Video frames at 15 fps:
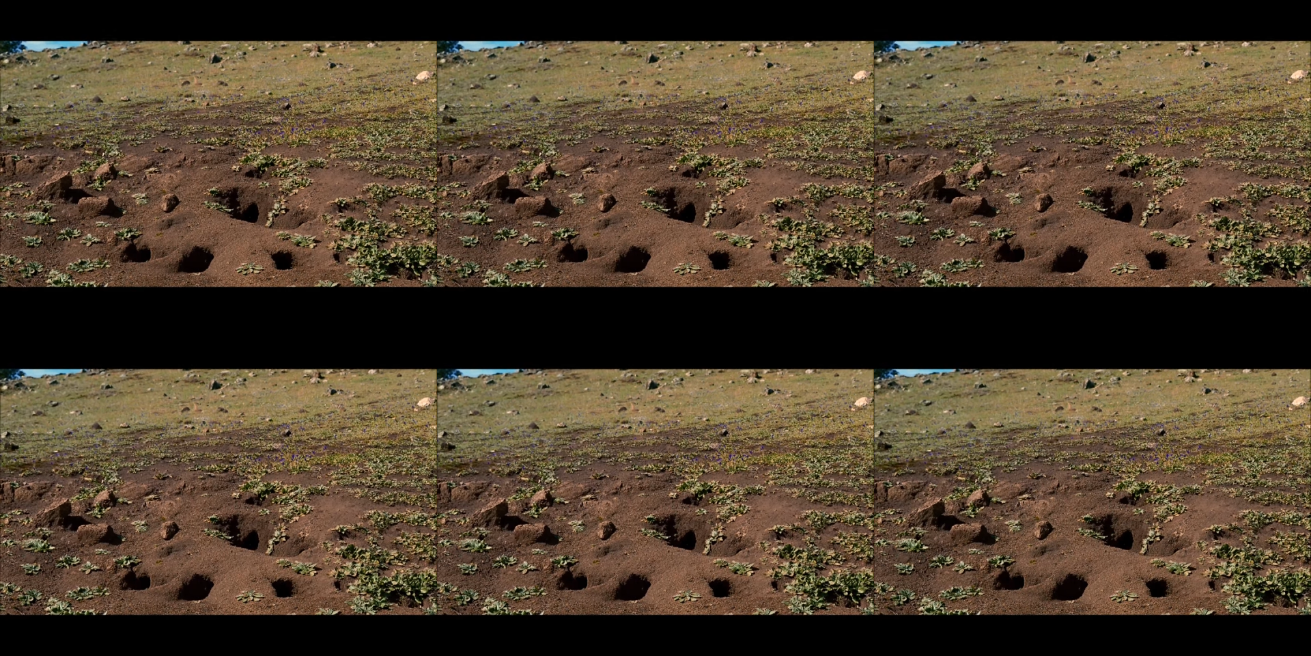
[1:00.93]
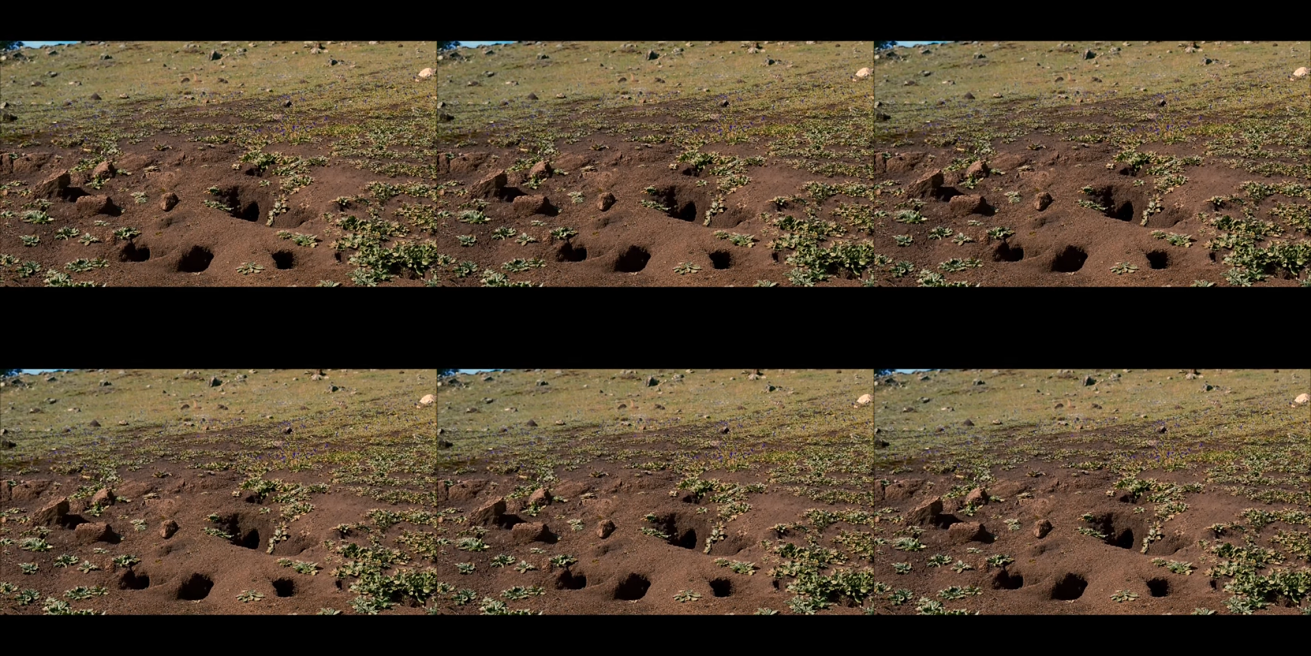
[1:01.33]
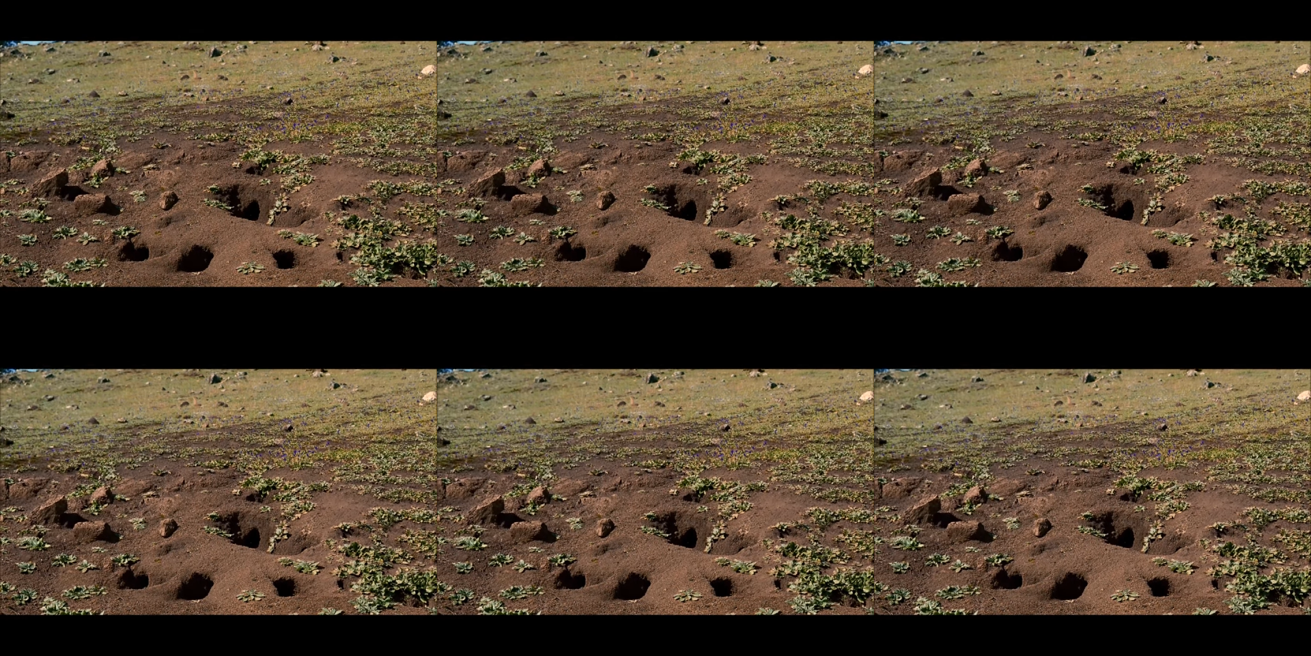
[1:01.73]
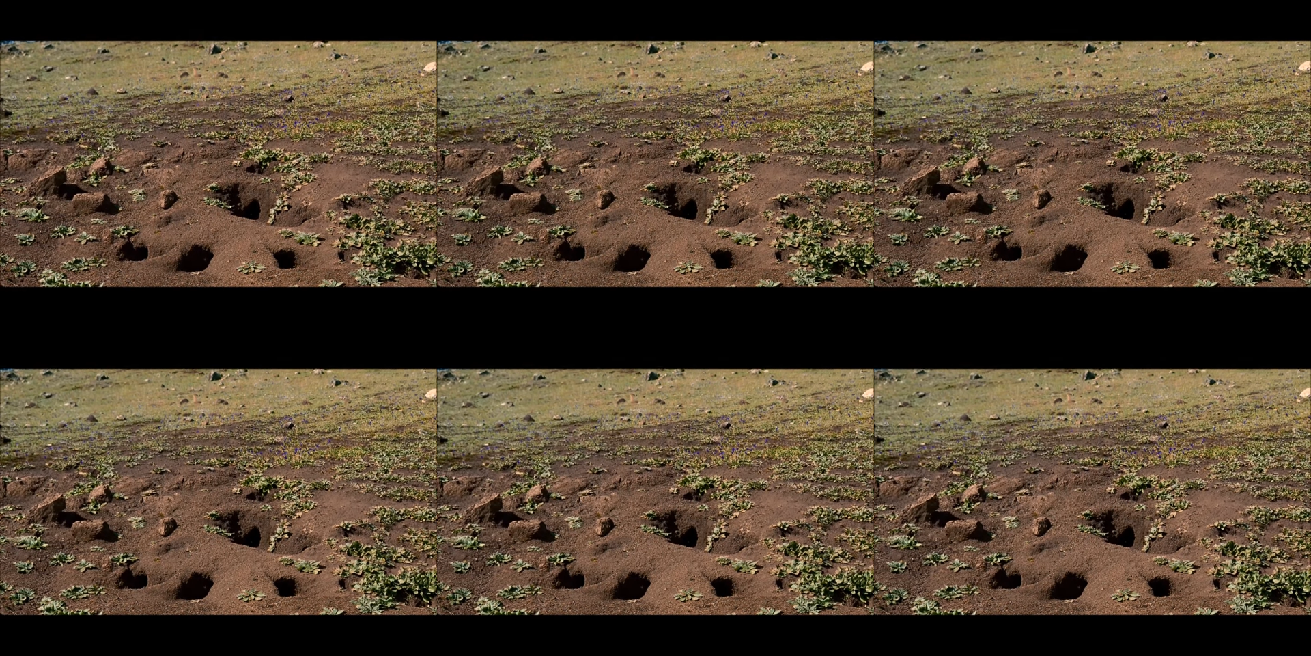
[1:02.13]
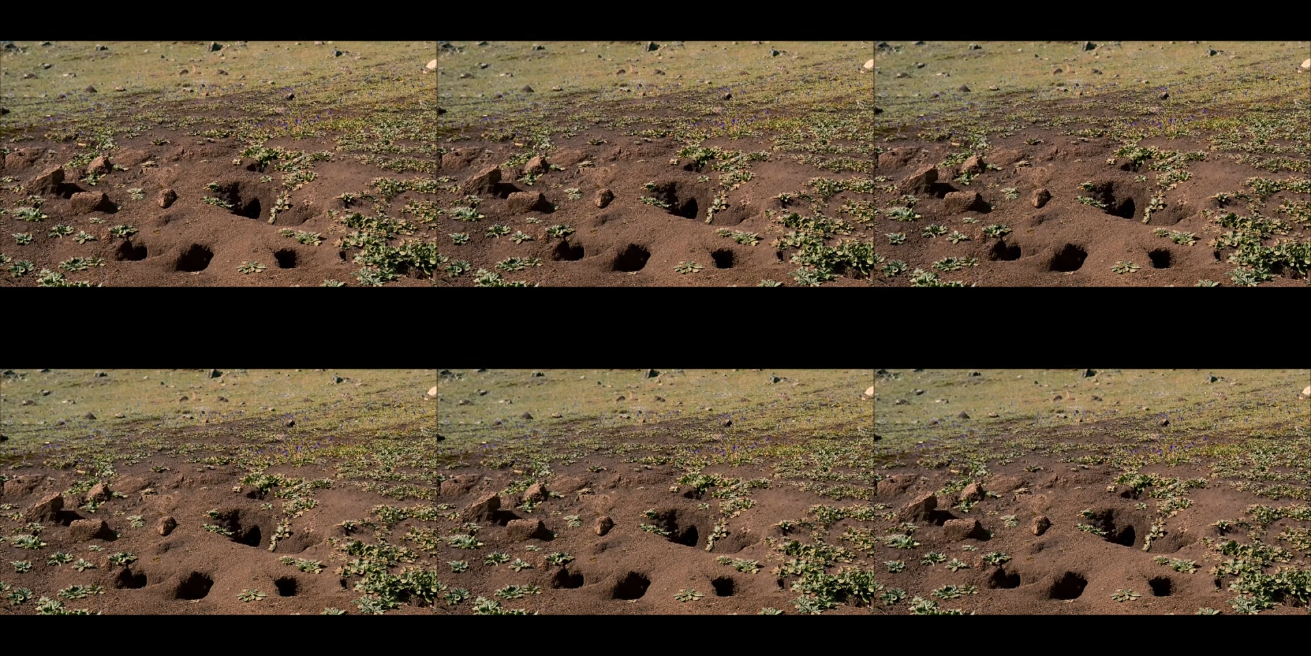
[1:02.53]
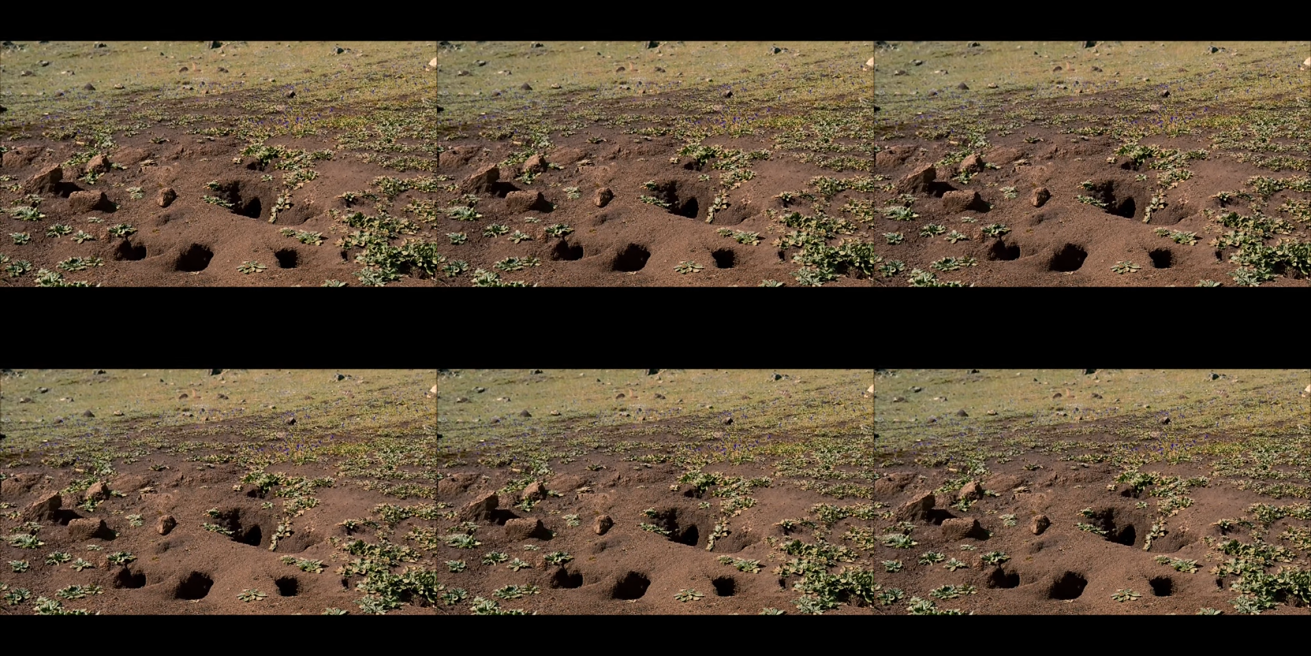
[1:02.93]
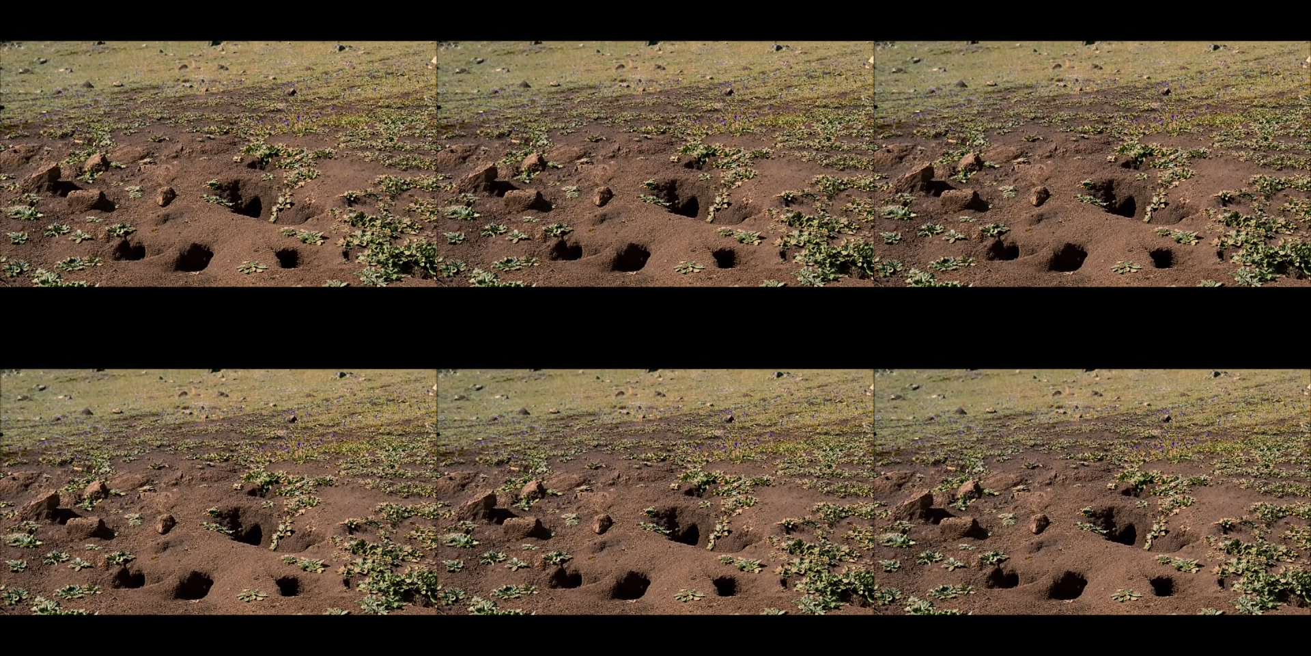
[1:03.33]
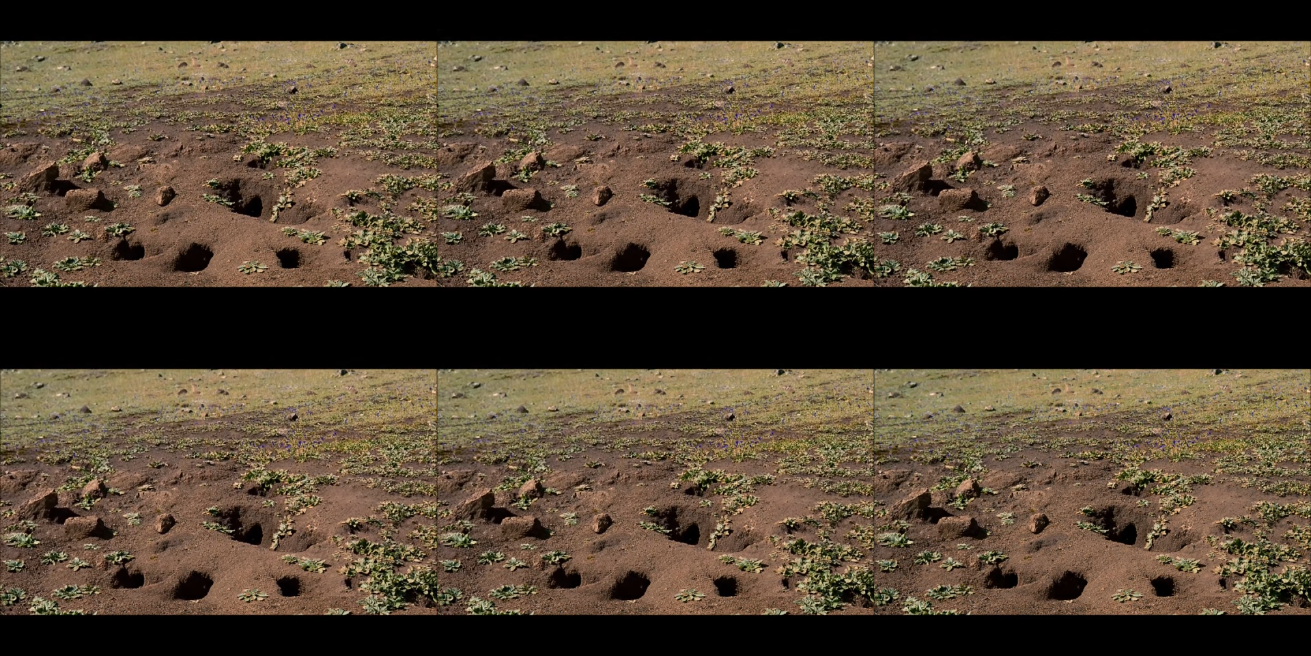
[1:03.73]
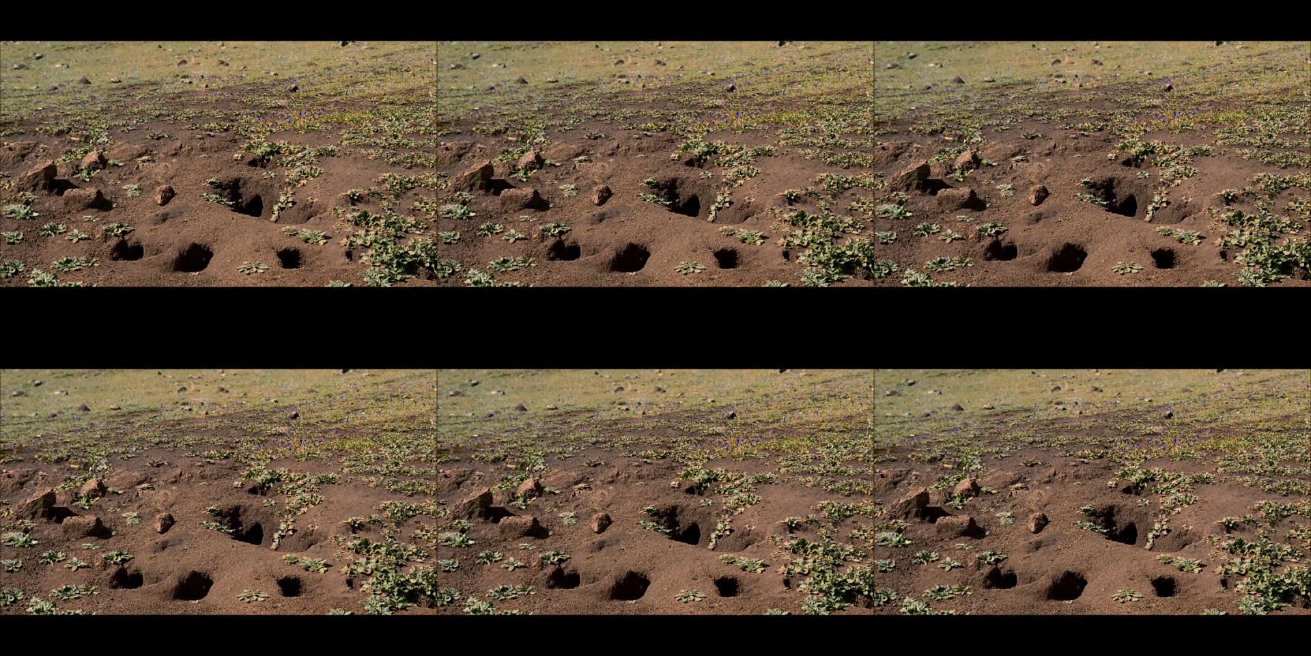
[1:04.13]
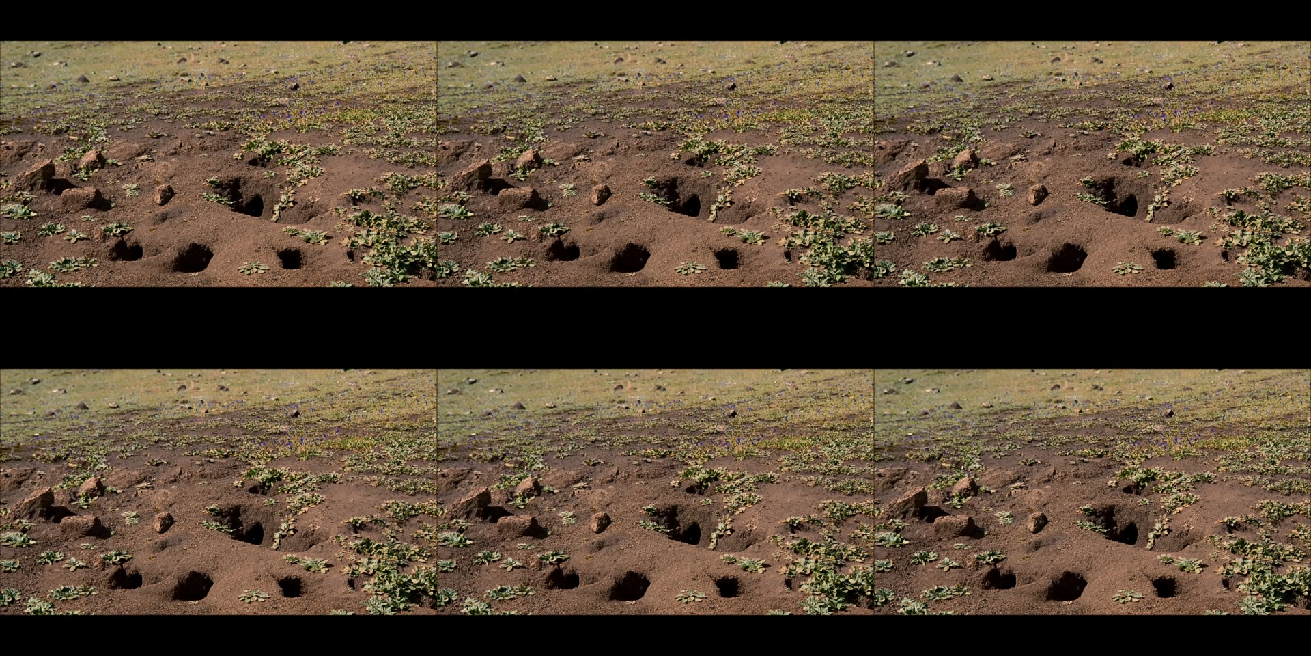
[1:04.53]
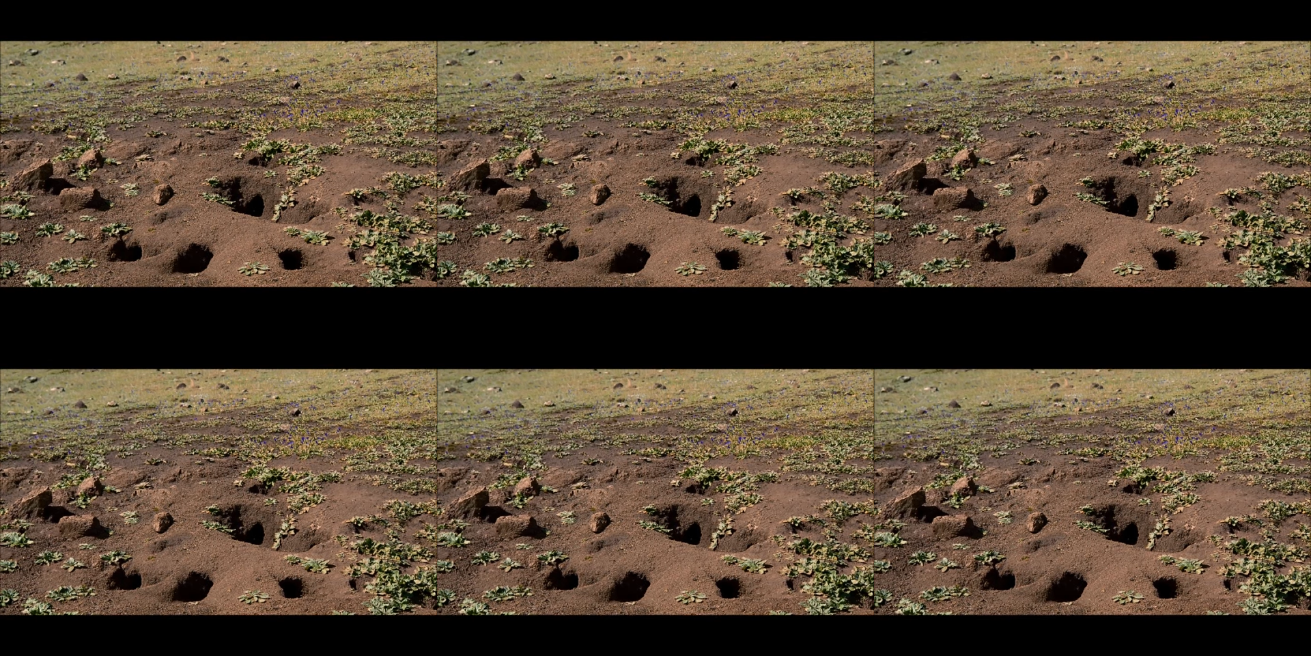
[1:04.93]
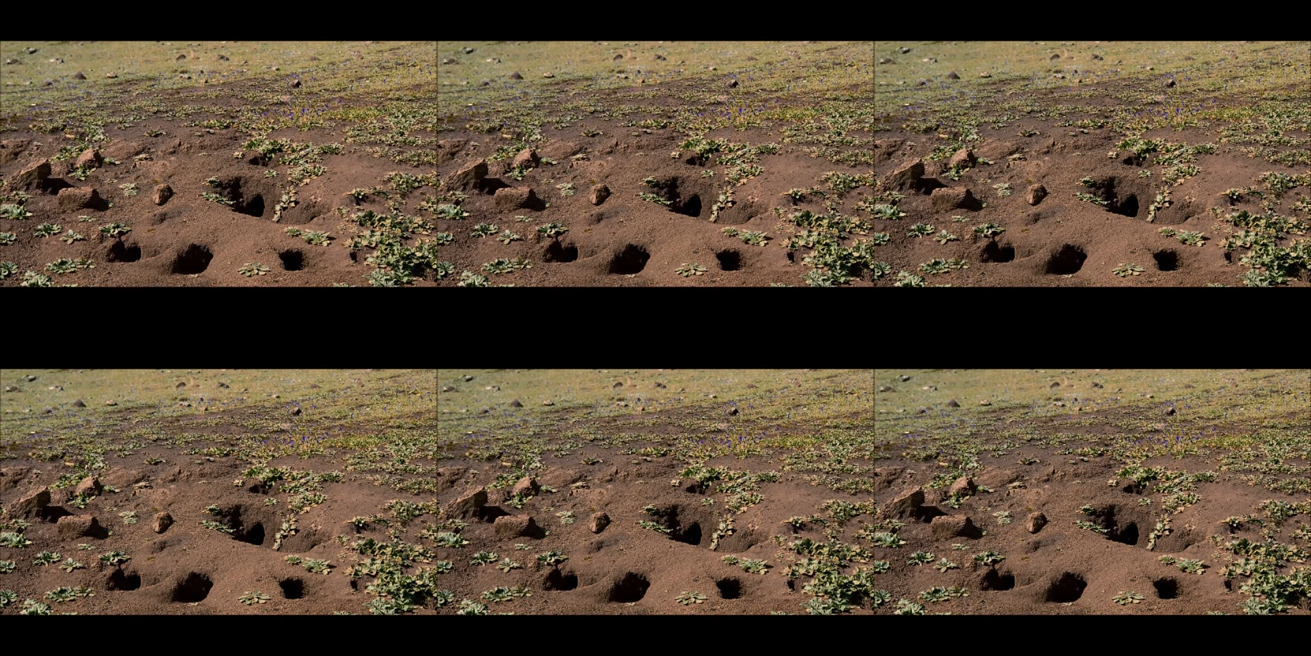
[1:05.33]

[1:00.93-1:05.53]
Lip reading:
No face is visible, so there are no lips to read.